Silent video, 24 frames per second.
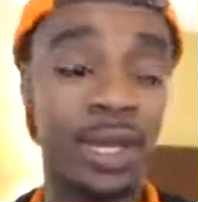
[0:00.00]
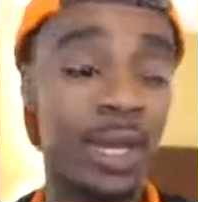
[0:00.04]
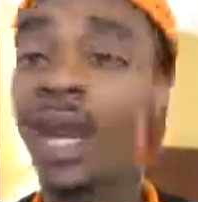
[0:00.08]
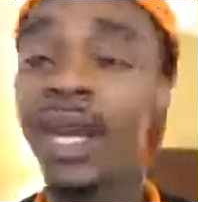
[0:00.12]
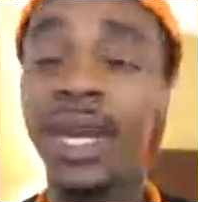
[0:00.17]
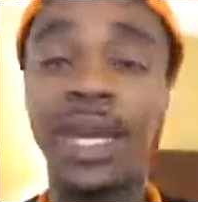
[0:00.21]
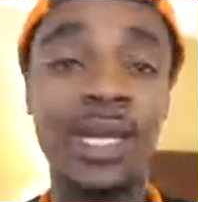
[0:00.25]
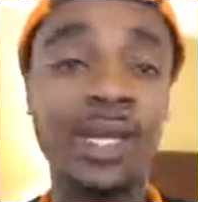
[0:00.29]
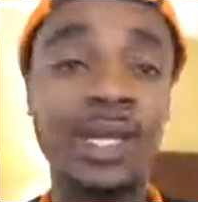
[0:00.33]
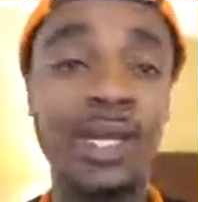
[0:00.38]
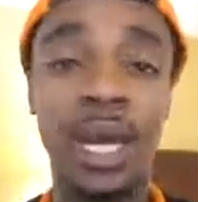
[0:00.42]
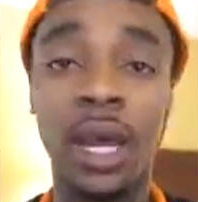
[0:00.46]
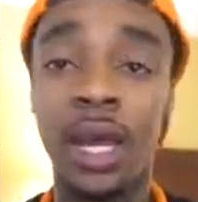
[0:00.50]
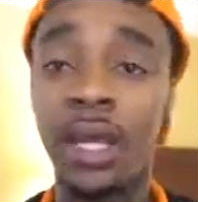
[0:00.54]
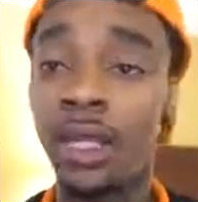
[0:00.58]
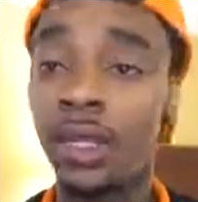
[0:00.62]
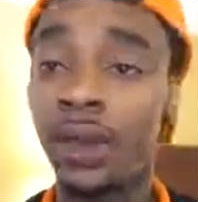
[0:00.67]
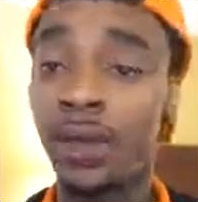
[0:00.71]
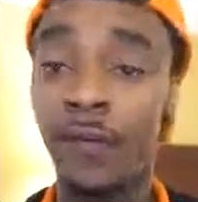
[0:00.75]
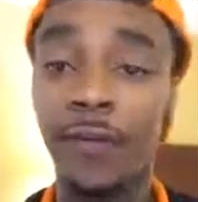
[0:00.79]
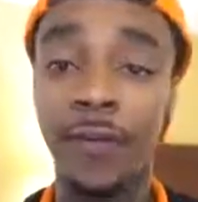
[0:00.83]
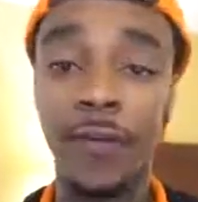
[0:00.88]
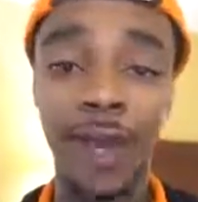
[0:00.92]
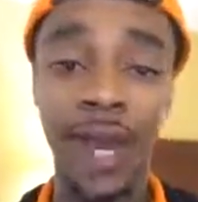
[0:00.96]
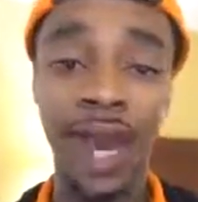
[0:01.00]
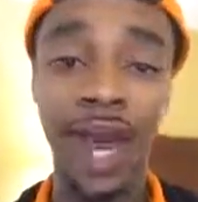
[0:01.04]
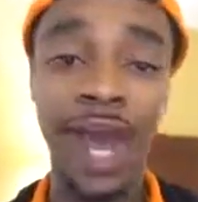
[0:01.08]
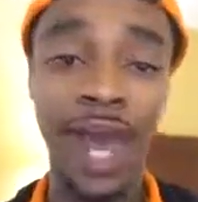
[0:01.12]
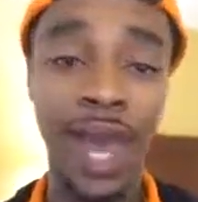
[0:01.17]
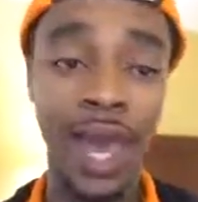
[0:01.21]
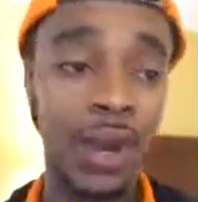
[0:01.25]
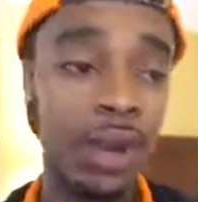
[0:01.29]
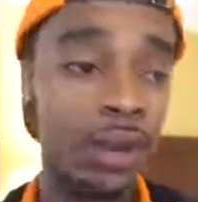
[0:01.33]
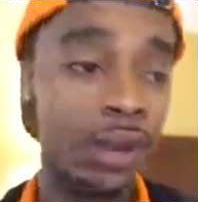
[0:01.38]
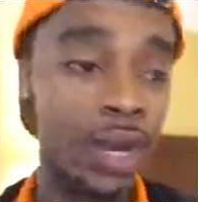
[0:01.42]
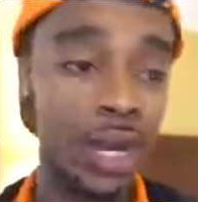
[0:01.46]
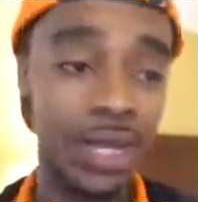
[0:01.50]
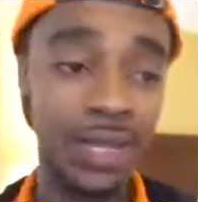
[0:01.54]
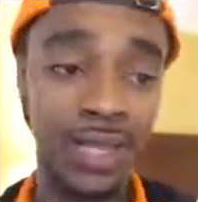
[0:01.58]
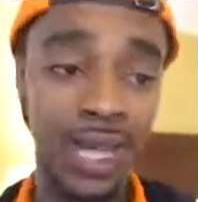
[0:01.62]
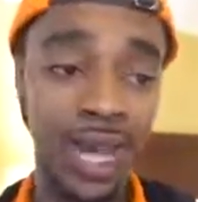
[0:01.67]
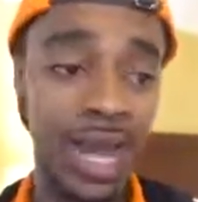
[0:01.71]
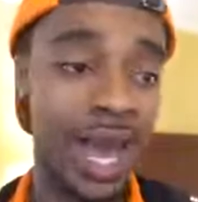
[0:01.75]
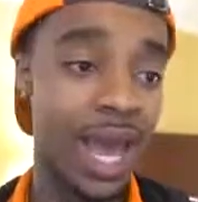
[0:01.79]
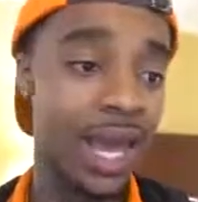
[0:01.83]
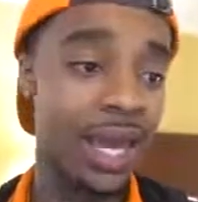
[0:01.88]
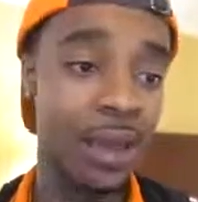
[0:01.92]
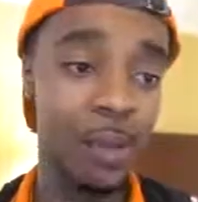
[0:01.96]
I didn't tell you the fit I had on that
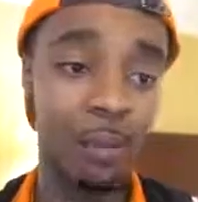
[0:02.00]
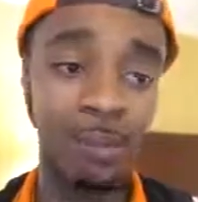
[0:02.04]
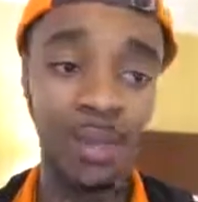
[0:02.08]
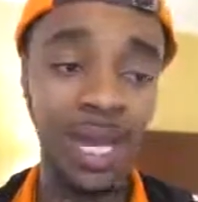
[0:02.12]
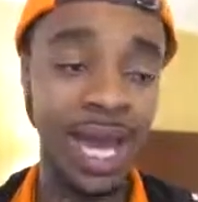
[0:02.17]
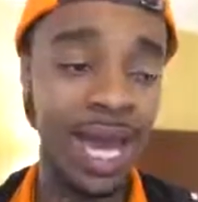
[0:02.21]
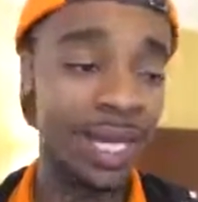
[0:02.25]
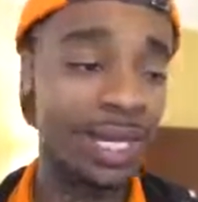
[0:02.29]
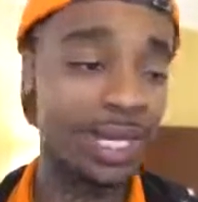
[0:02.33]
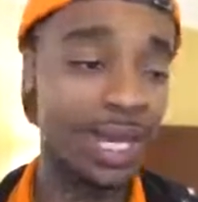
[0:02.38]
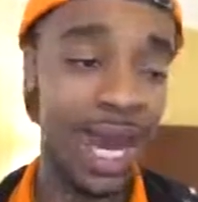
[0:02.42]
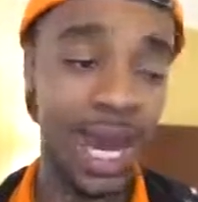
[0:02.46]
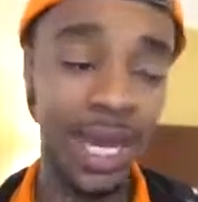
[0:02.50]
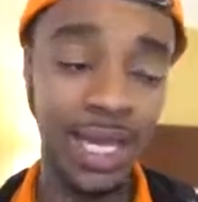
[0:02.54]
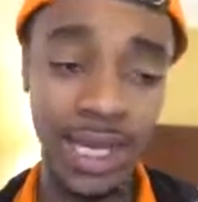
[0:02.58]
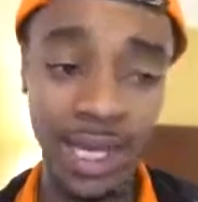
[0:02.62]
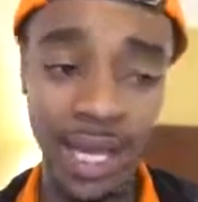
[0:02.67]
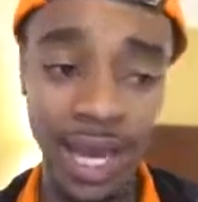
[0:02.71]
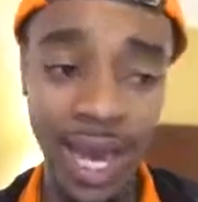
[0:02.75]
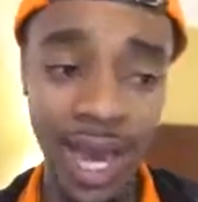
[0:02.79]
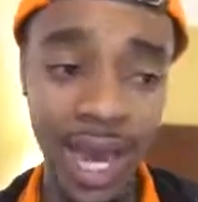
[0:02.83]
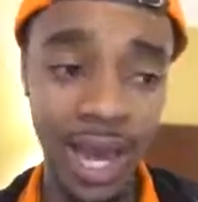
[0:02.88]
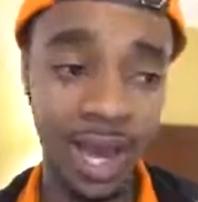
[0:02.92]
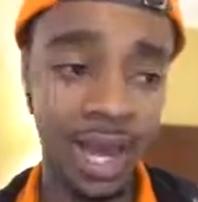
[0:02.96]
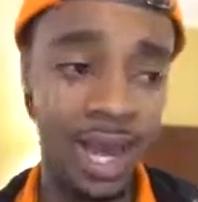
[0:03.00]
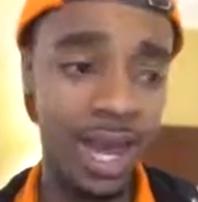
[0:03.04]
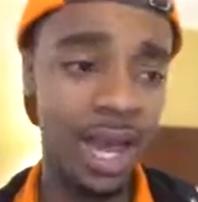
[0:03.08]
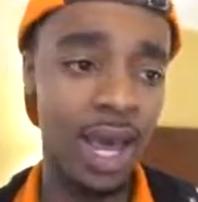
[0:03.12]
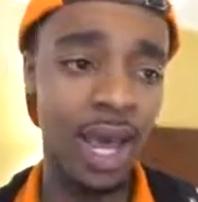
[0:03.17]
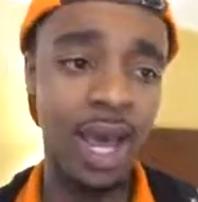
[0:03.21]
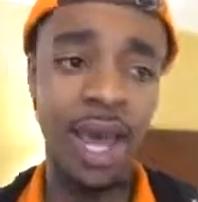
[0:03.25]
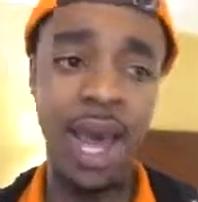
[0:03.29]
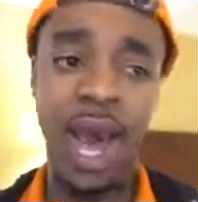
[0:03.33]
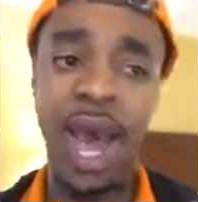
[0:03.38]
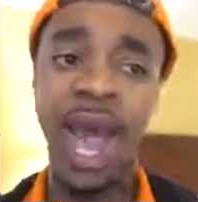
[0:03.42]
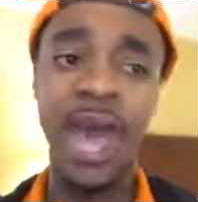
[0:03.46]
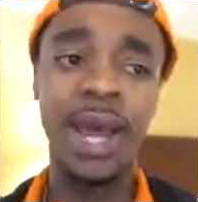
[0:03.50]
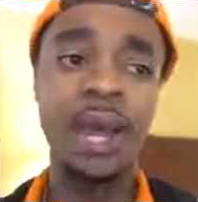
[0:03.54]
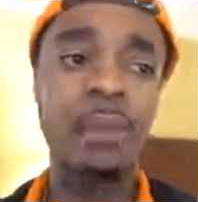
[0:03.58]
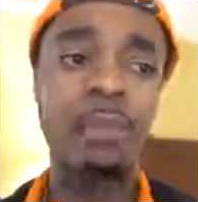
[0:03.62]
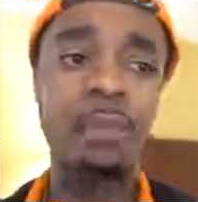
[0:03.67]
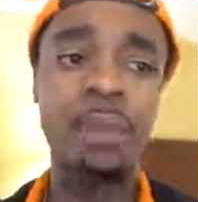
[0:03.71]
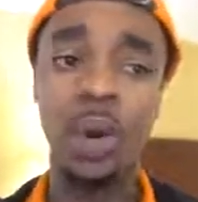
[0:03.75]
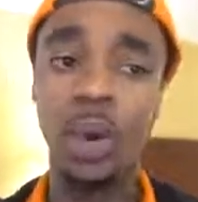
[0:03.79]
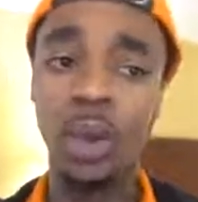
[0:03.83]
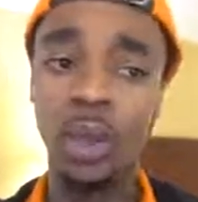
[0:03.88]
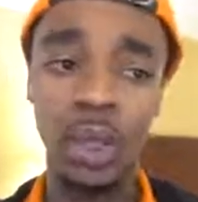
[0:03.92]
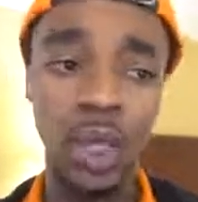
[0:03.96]
day. I had a black Nike hat, I had a
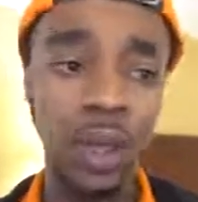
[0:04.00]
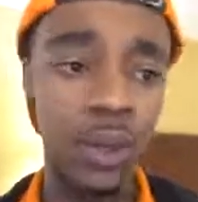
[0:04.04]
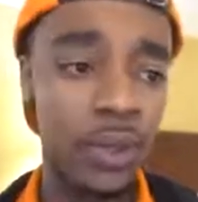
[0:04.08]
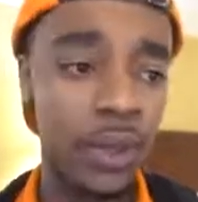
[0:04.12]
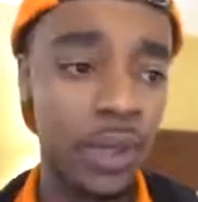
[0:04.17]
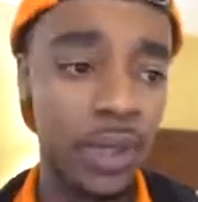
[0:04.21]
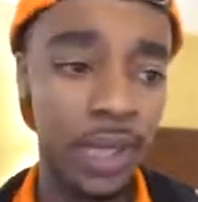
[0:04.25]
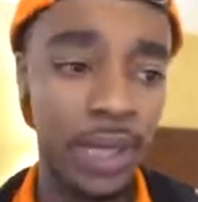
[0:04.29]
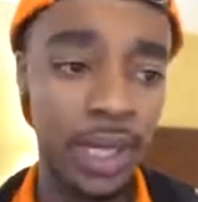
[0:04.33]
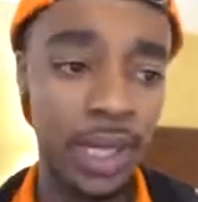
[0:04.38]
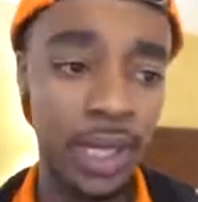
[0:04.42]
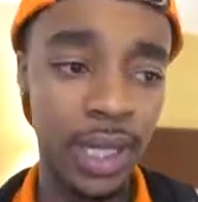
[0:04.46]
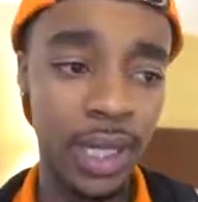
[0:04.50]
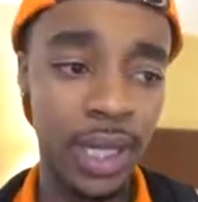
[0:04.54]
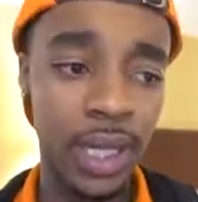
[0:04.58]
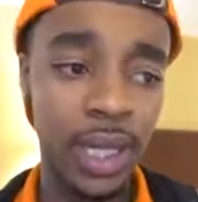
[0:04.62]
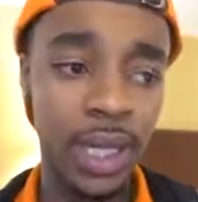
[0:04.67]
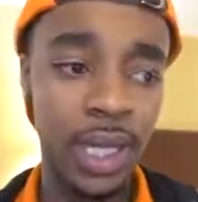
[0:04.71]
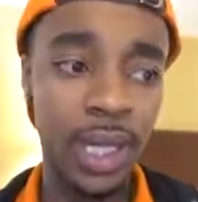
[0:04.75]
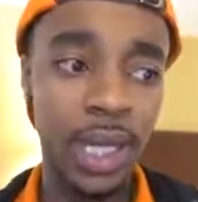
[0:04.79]
polo hoodie,